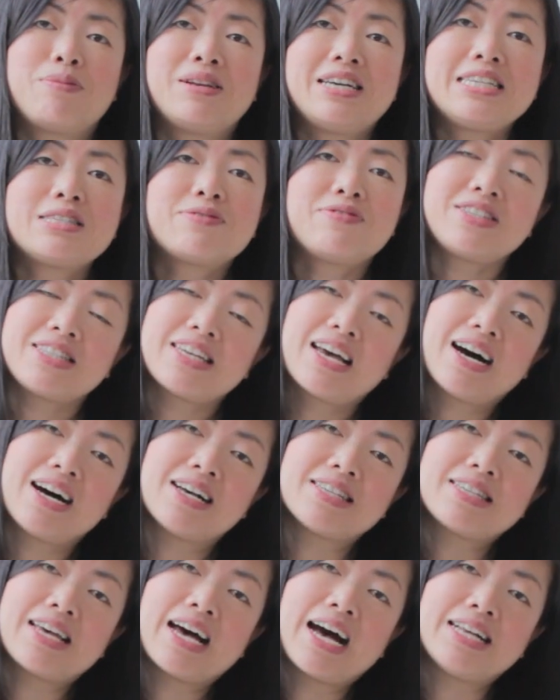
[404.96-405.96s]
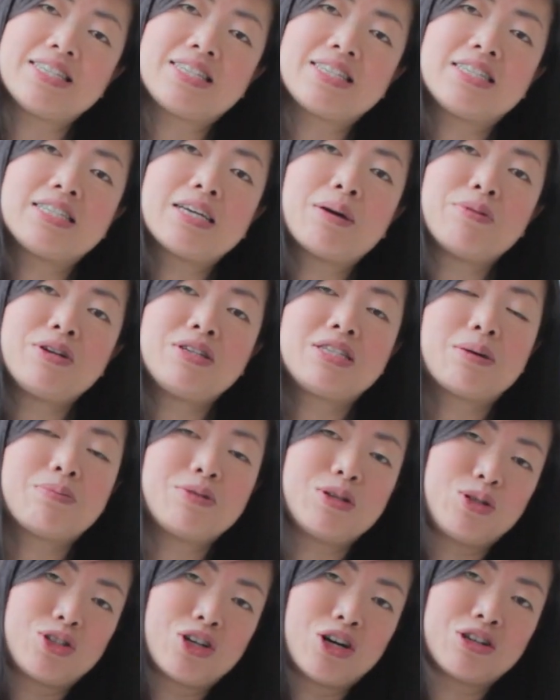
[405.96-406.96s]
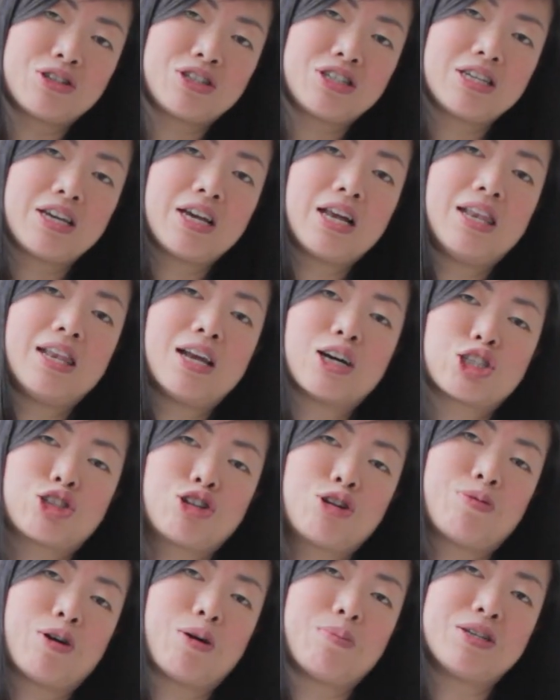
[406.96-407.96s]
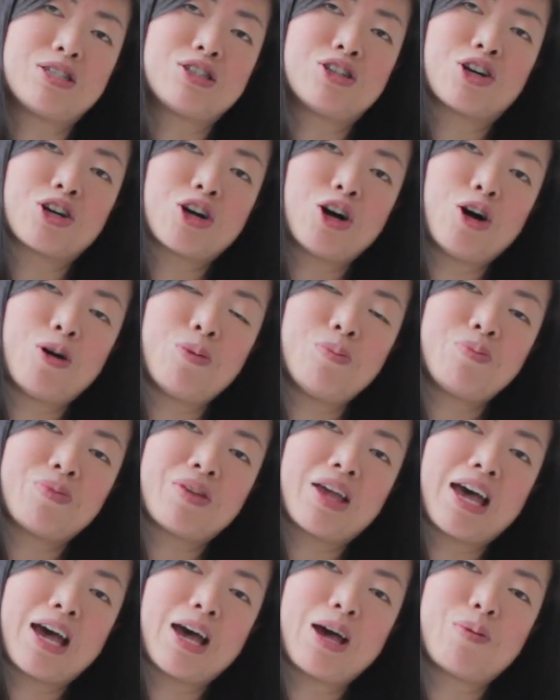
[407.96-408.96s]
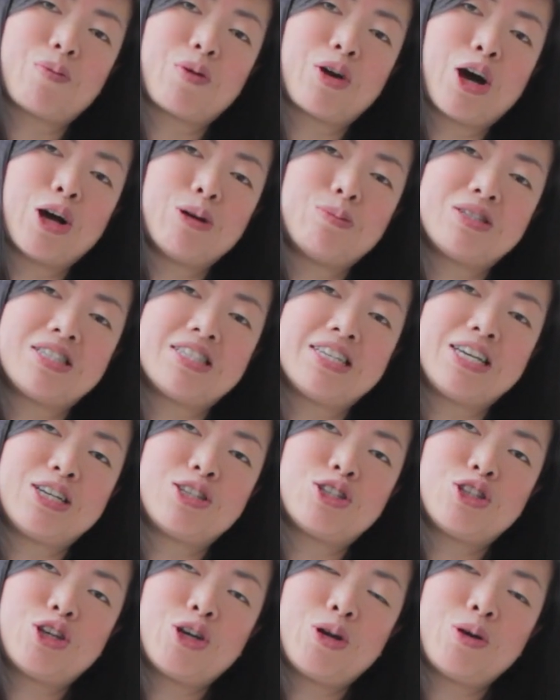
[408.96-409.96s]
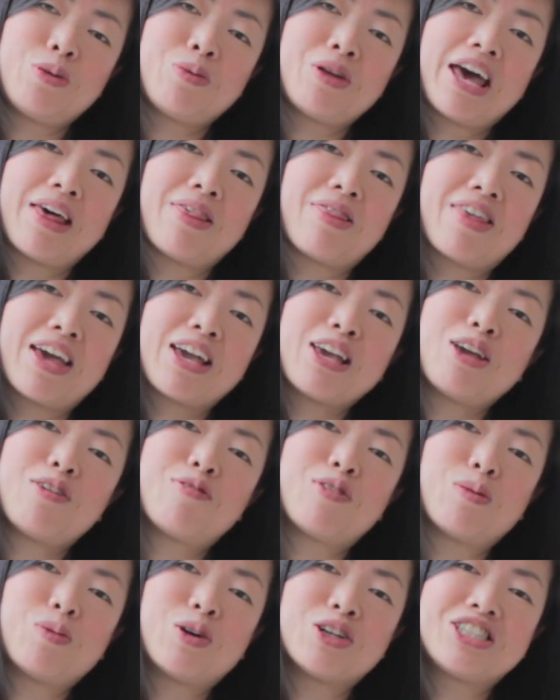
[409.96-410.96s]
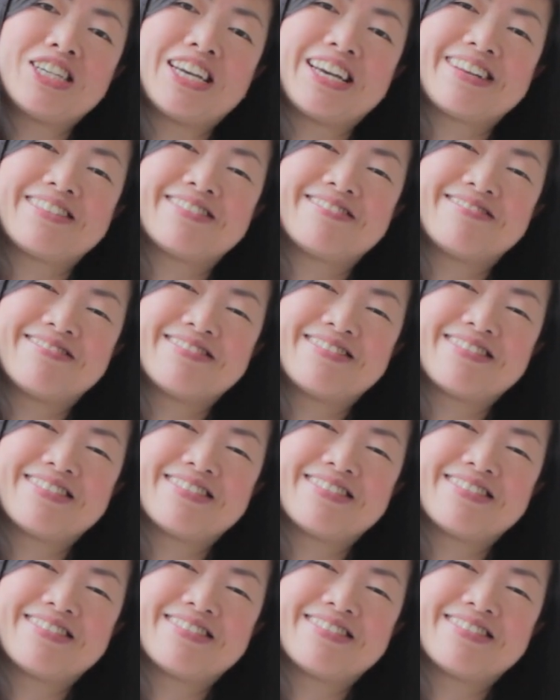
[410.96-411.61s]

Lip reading: Please visit us at www.luxurypromise.com and we hope to see you soon, and thank you for watching.